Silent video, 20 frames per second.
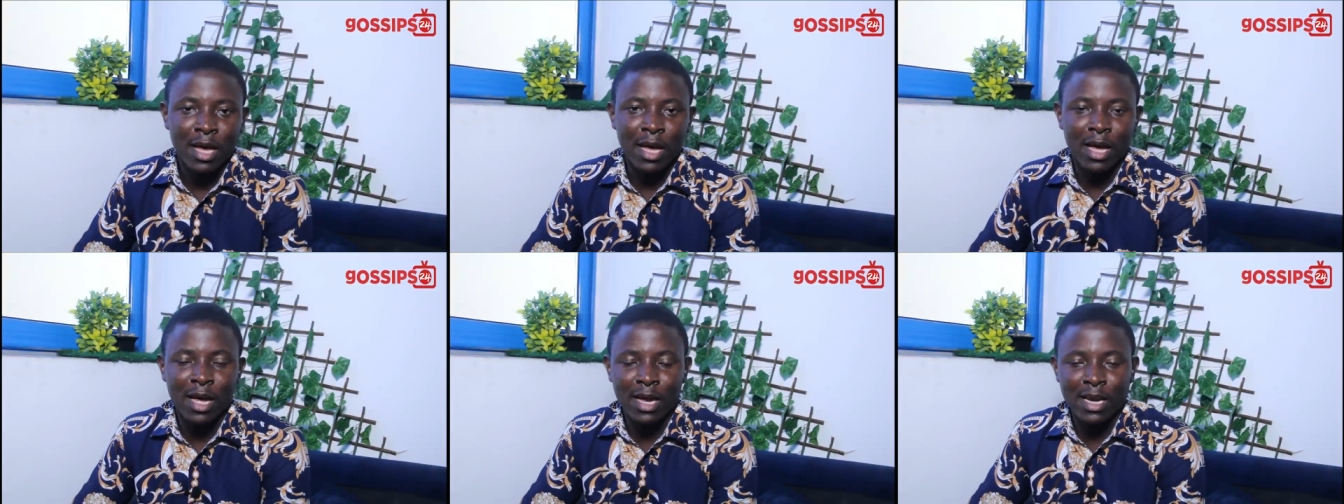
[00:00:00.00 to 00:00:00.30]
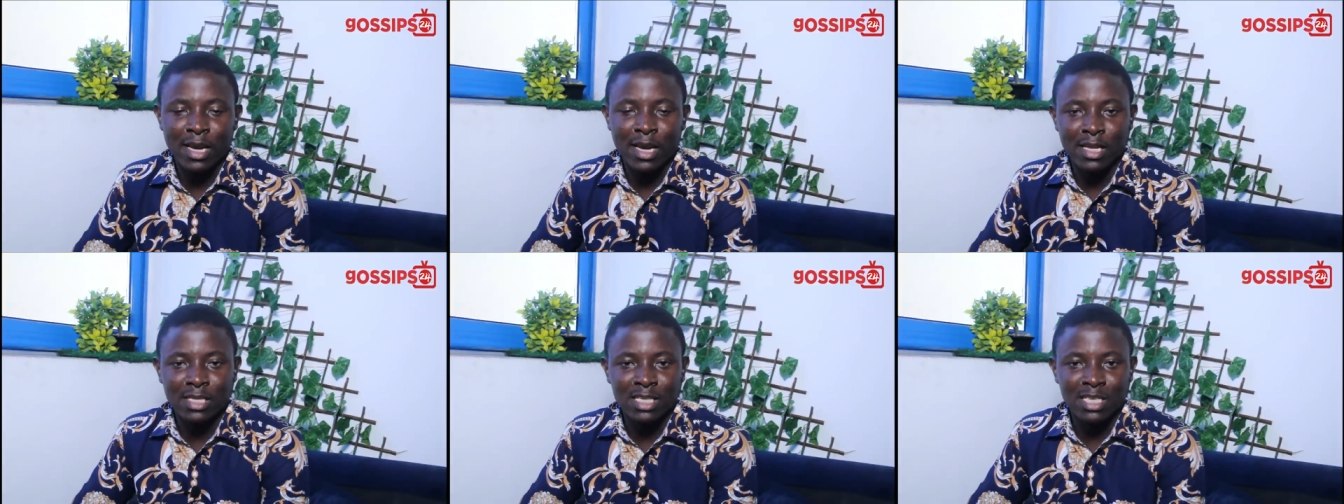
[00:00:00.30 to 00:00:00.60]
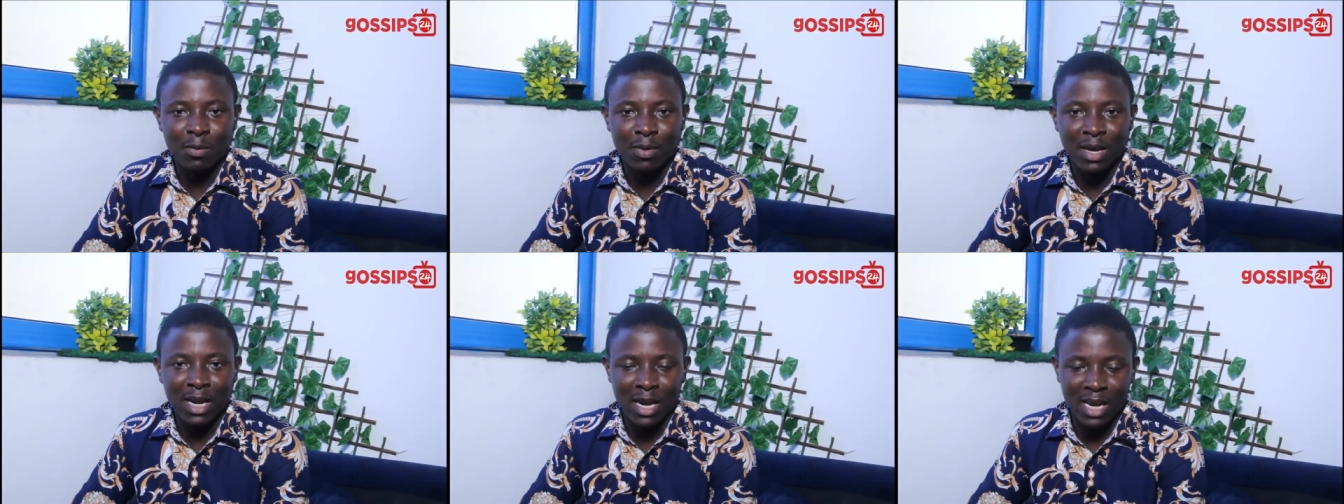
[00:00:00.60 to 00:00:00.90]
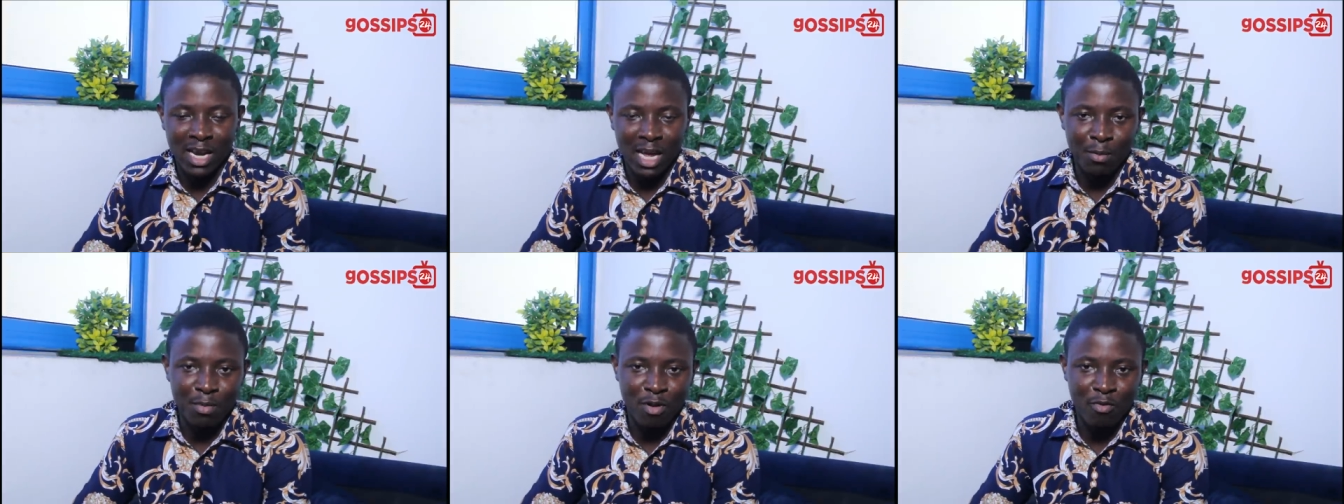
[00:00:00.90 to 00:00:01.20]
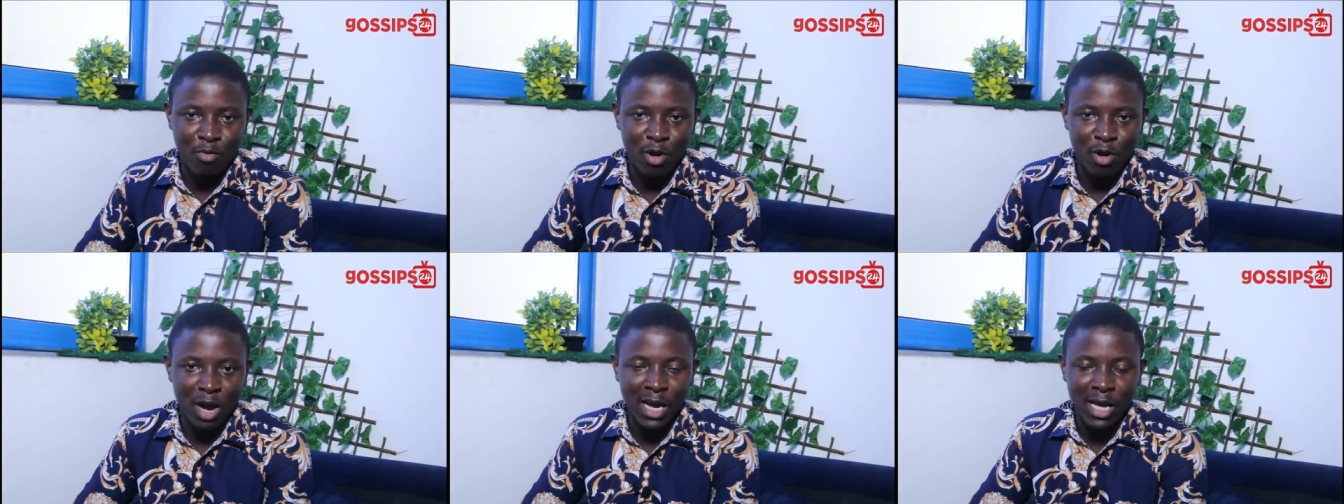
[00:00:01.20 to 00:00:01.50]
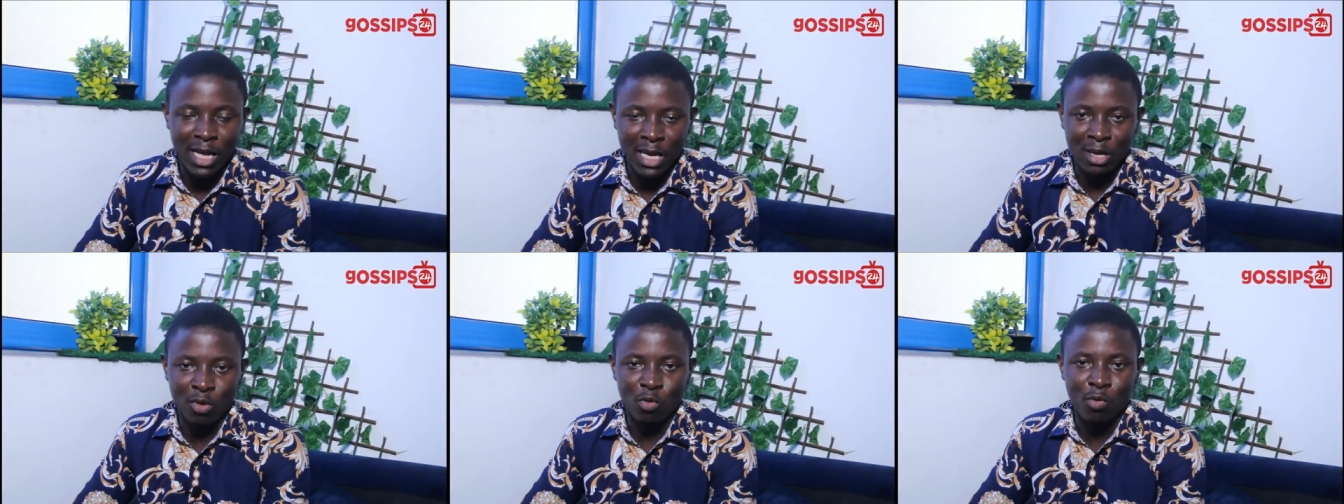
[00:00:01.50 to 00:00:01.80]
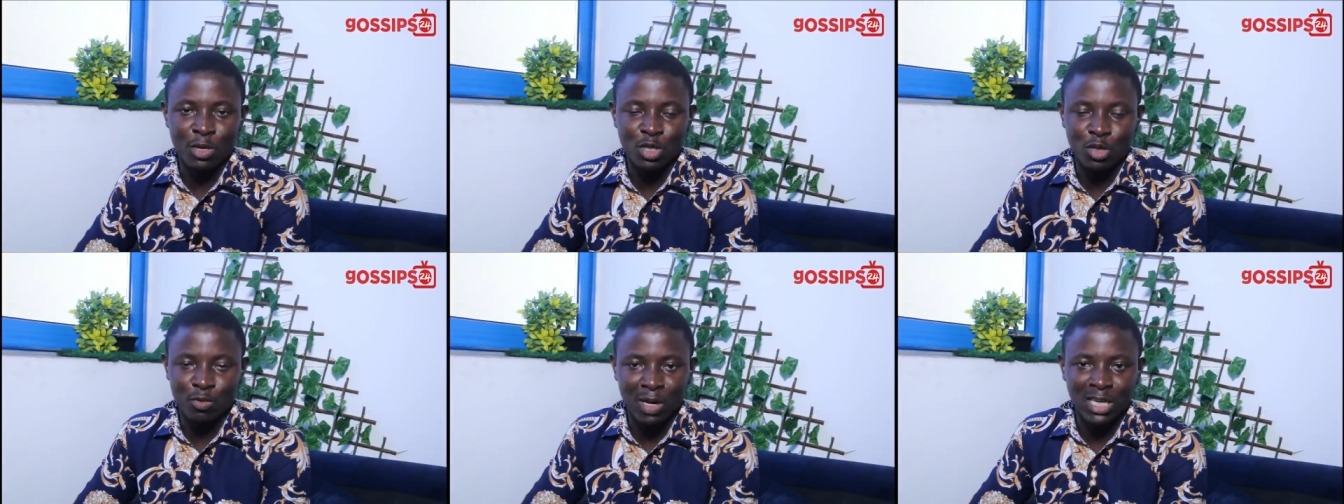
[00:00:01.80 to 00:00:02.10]
then someone Nana Yaa Brefo
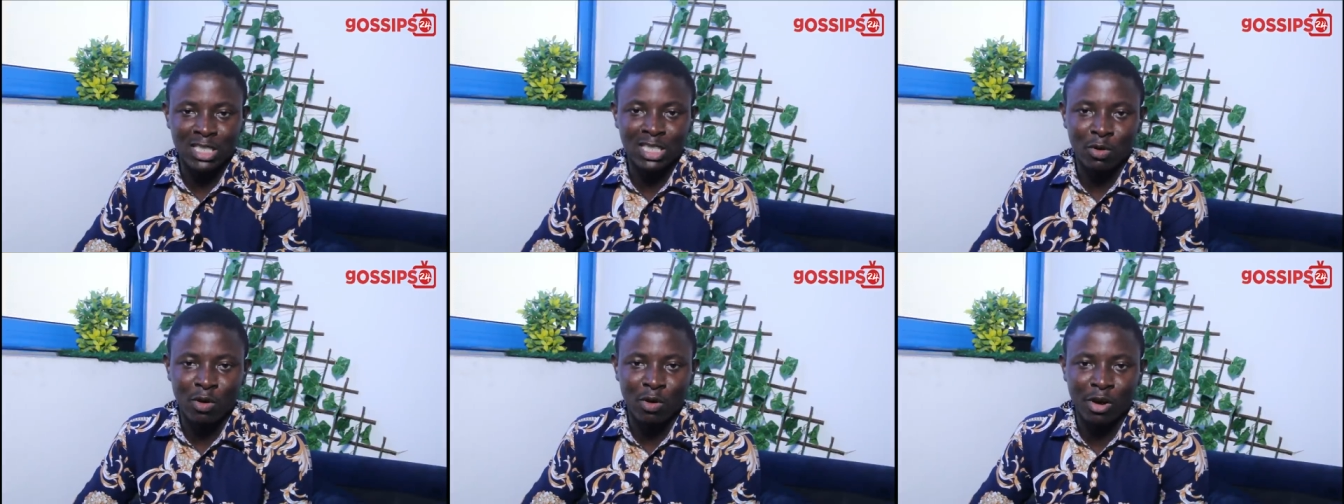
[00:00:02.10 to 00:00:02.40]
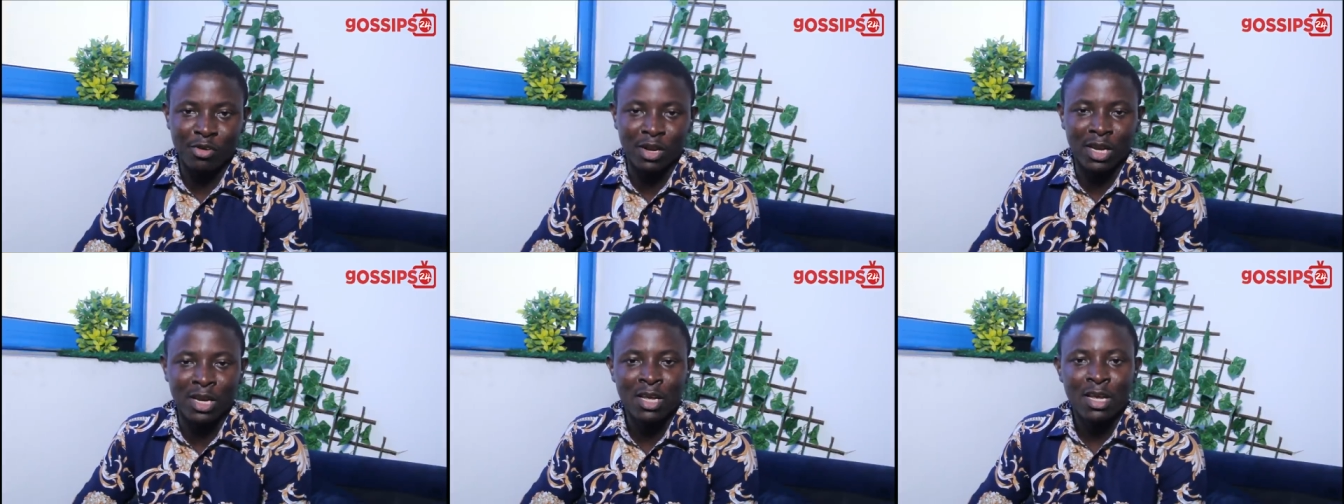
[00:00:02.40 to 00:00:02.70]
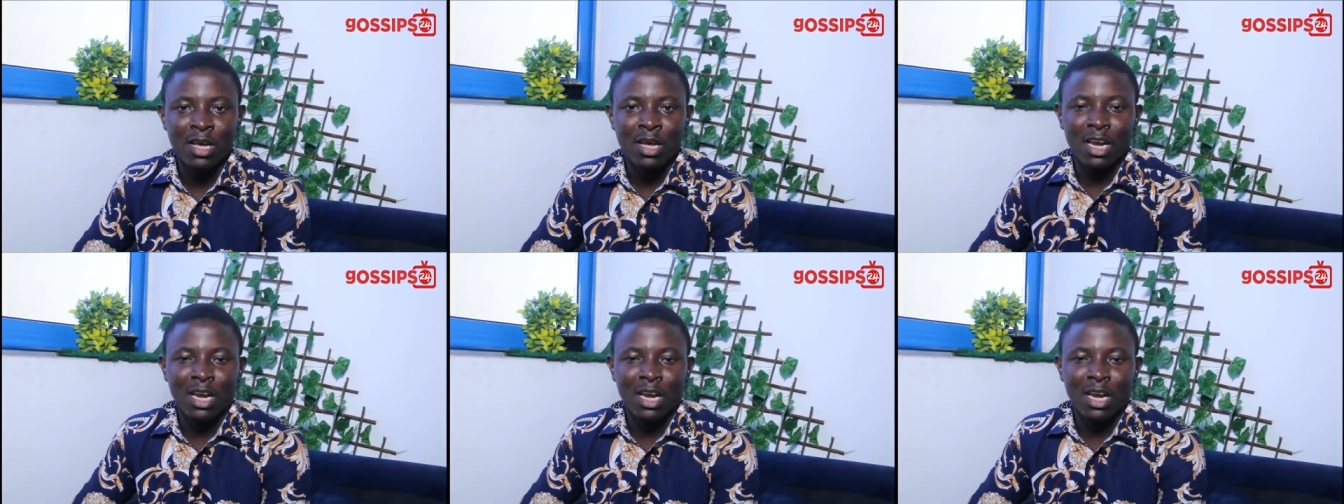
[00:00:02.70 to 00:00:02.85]
can wait to watch our bring.